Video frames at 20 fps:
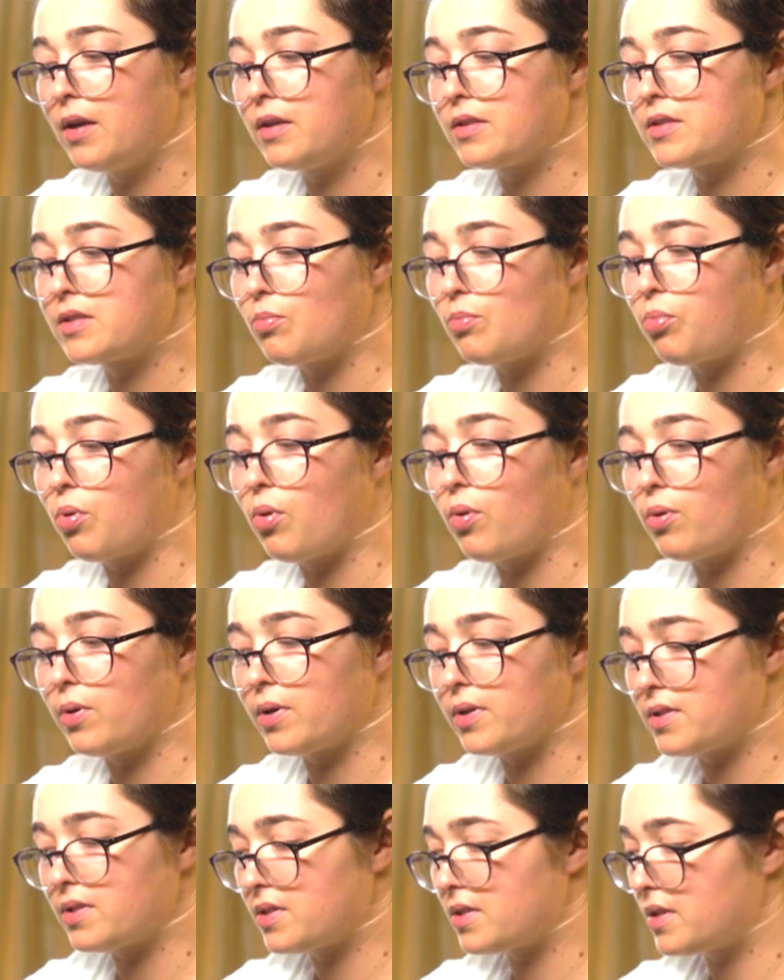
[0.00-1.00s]

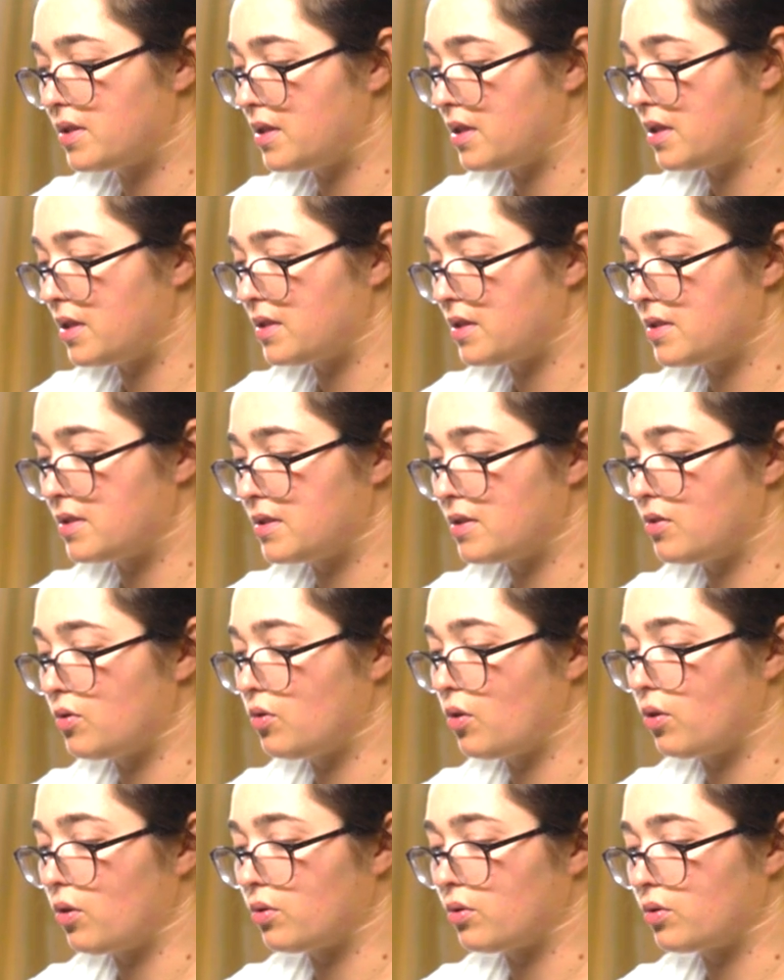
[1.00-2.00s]
supports this
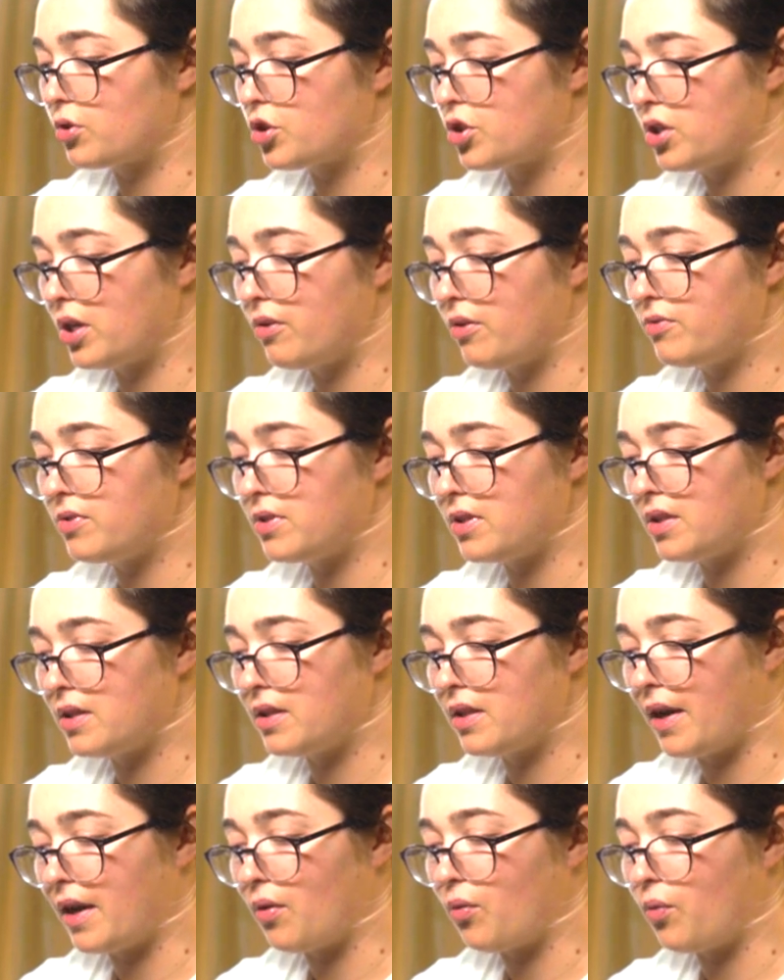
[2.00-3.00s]
nodal shift
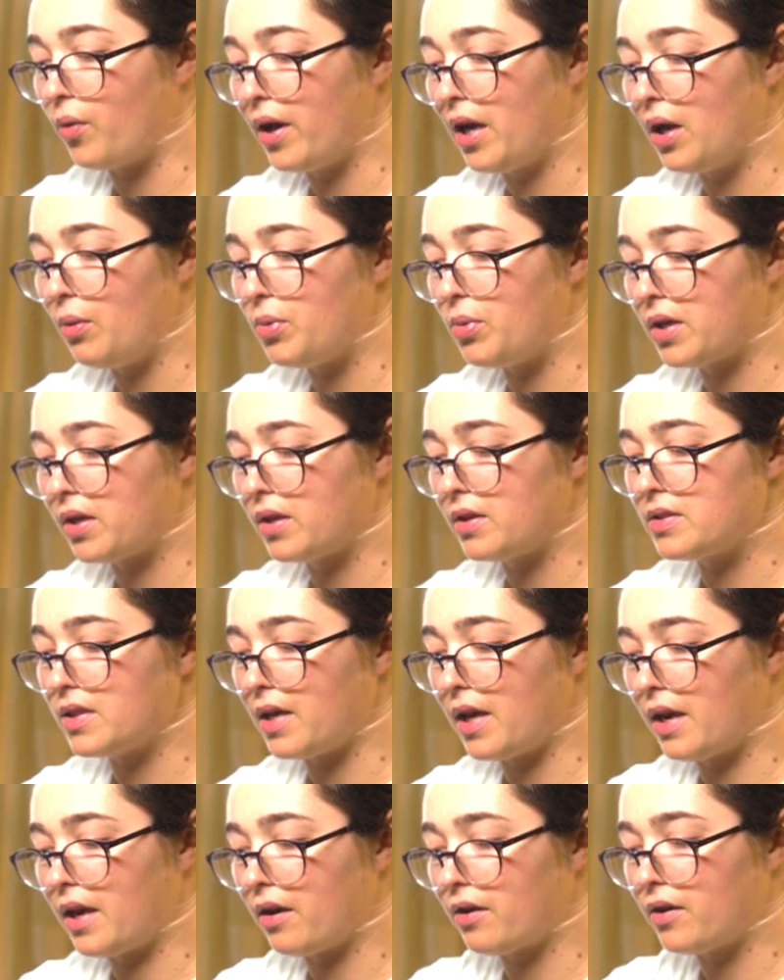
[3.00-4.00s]
in that way, because
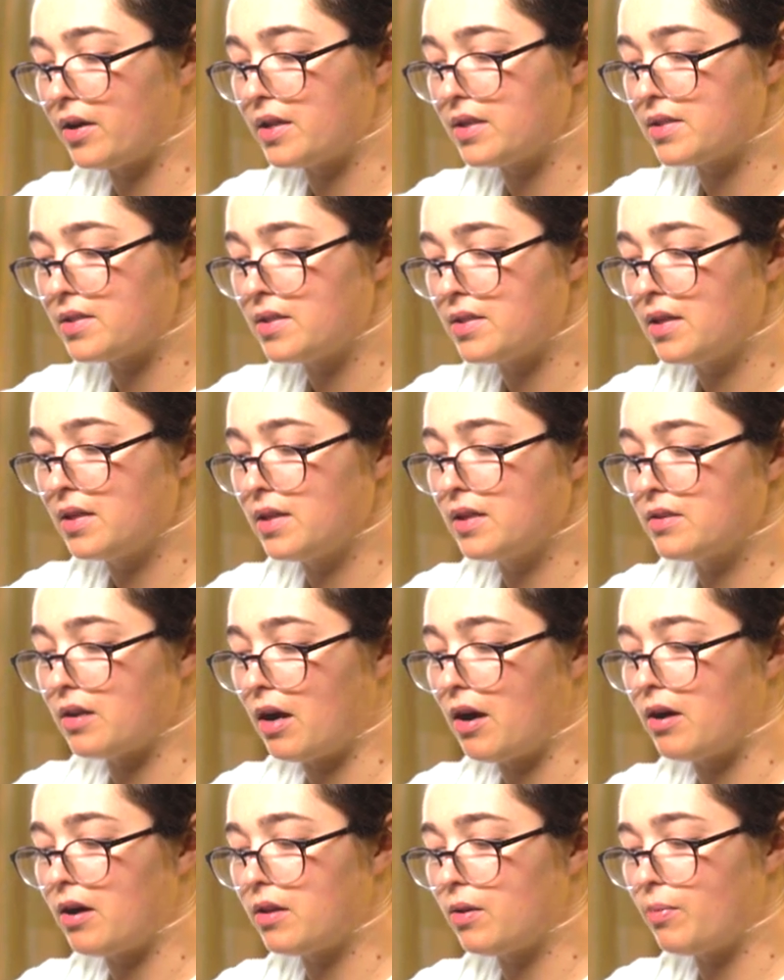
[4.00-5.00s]
Aries is
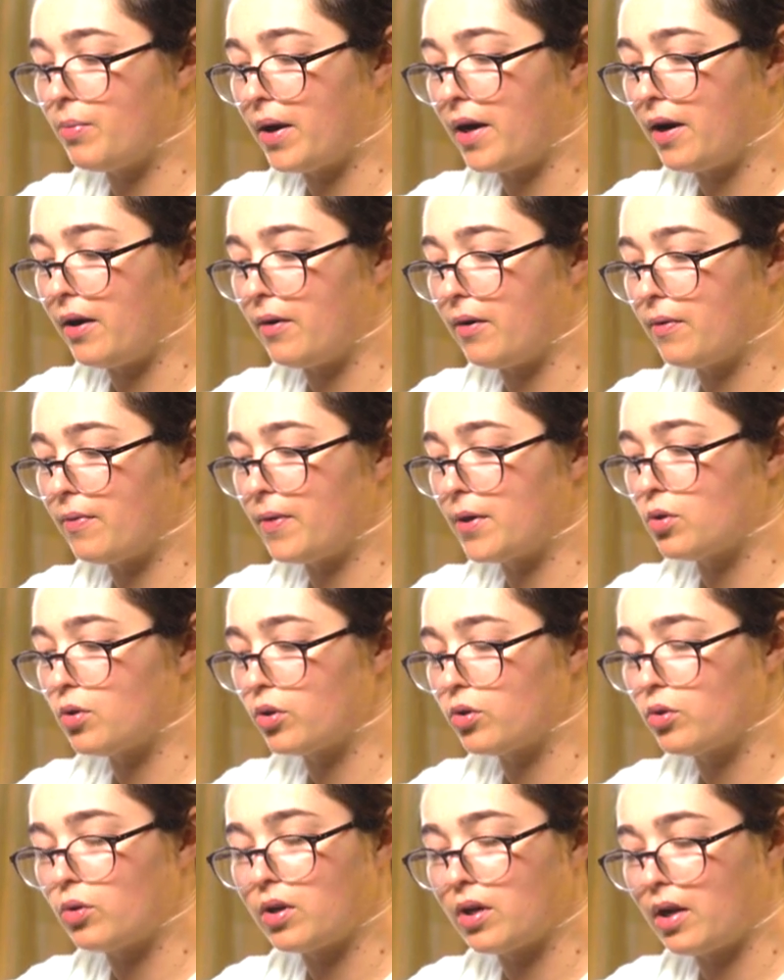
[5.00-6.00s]
all about, the
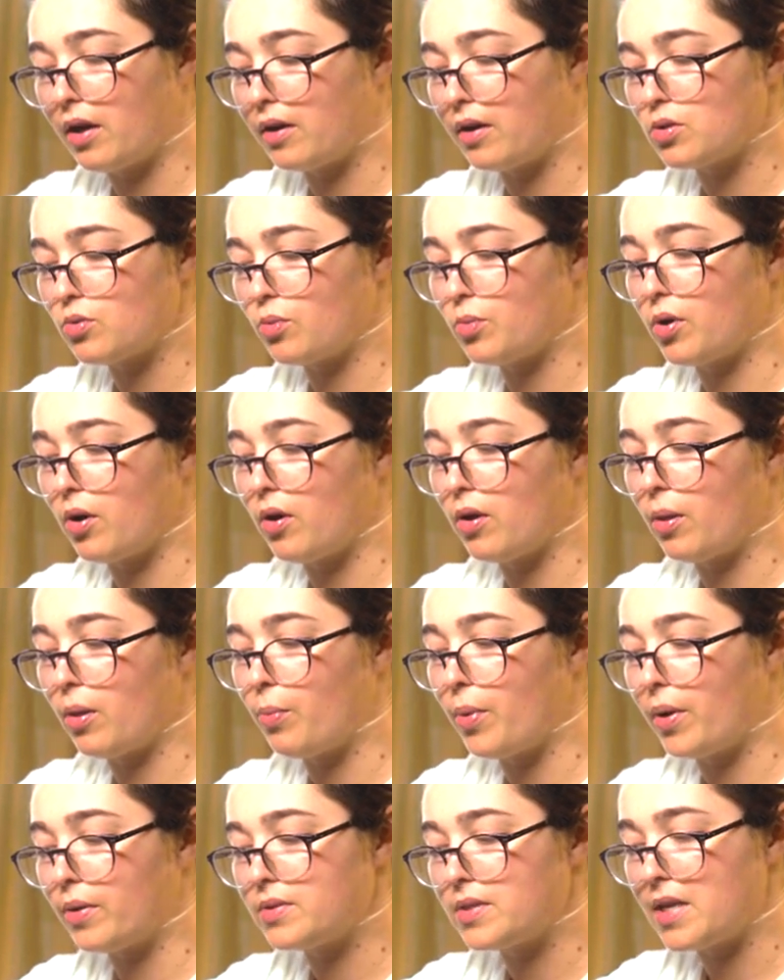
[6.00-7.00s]
North Node in Aries will be all
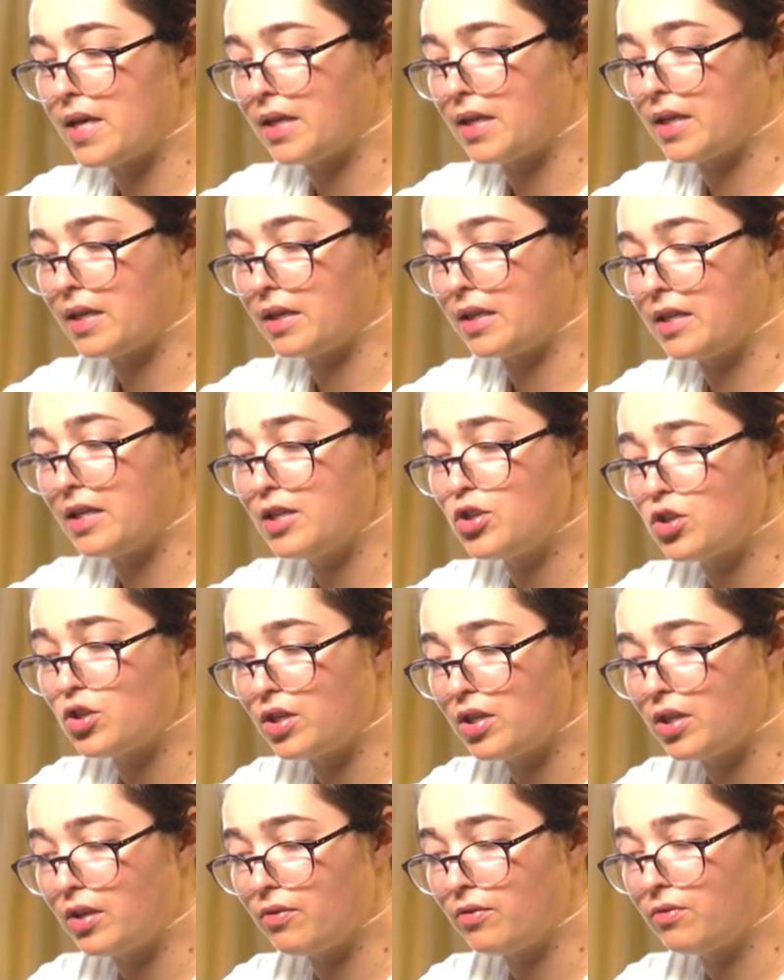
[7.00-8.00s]
about taking
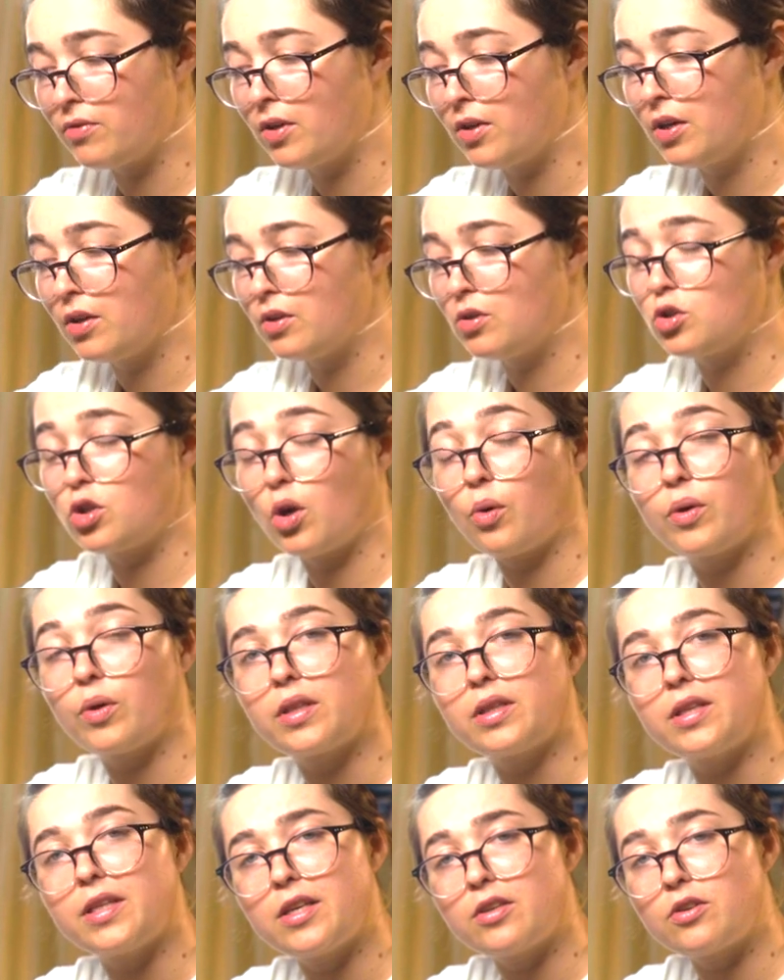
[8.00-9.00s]
initiative,
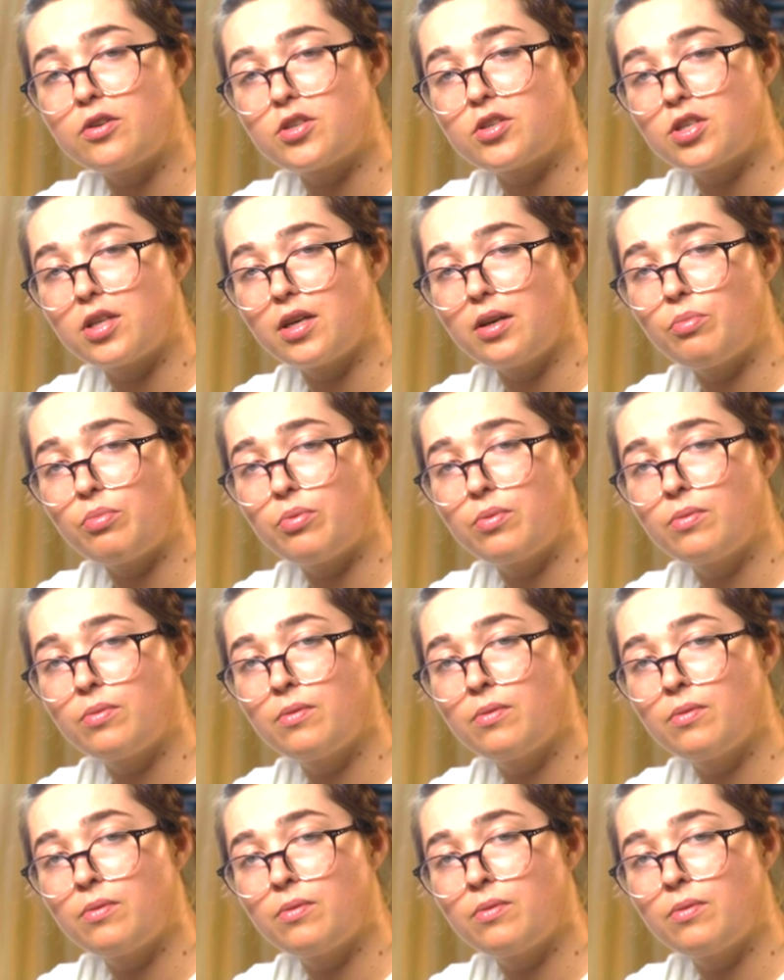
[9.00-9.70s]
showing leadership.